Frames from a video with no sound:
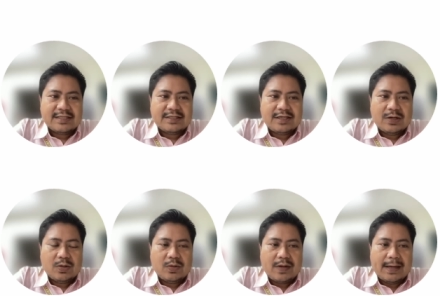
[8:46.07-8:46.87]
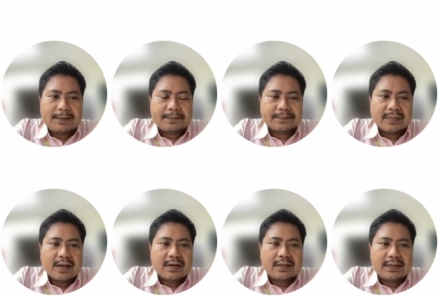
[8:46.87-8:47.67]
So
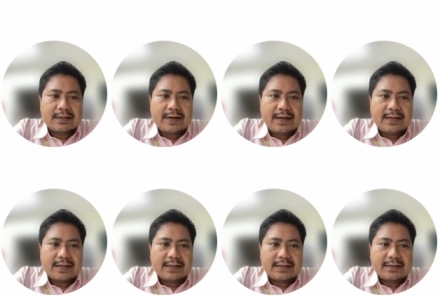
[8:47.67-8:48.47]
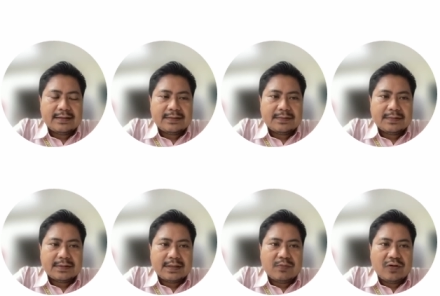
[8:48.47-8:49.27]
the
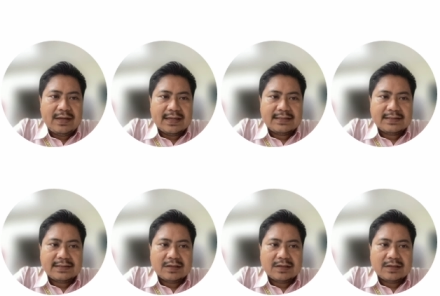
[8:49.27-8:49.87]
modulus